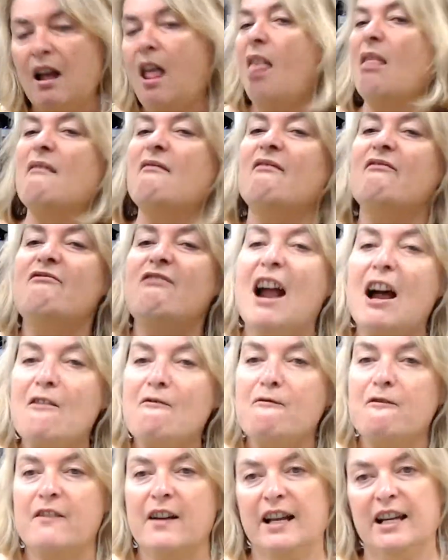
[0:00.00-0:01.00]

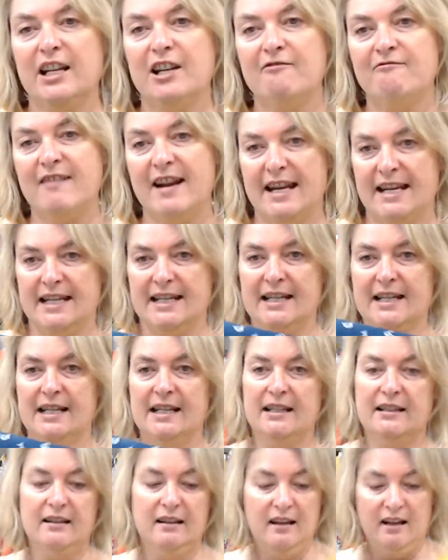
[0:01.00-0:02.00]
Ralph Lauren.
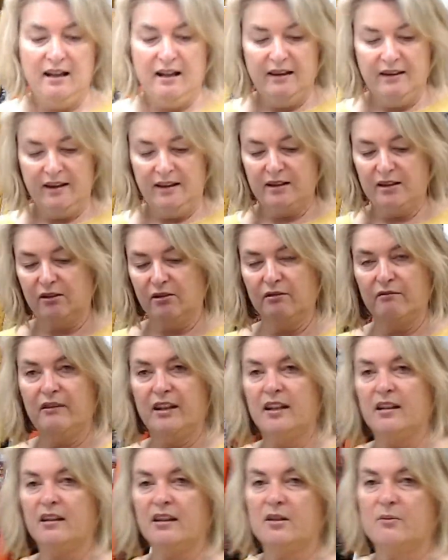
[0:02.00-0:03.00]
That's got a really
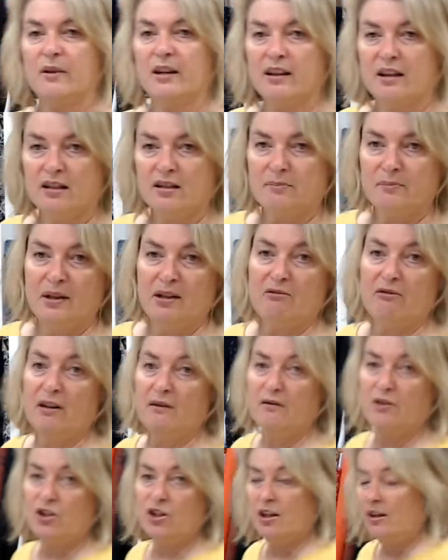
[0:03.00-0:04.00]
nice weight. That's great for
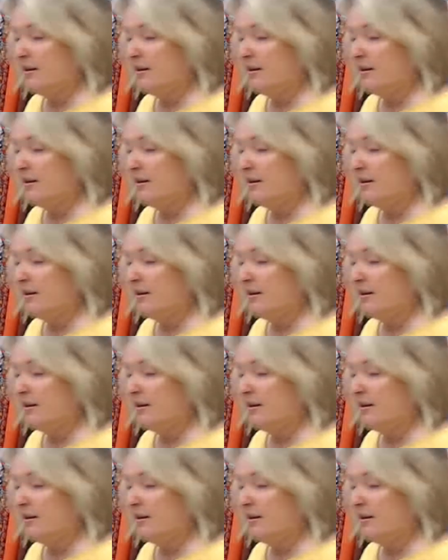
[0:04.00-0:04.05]
shirts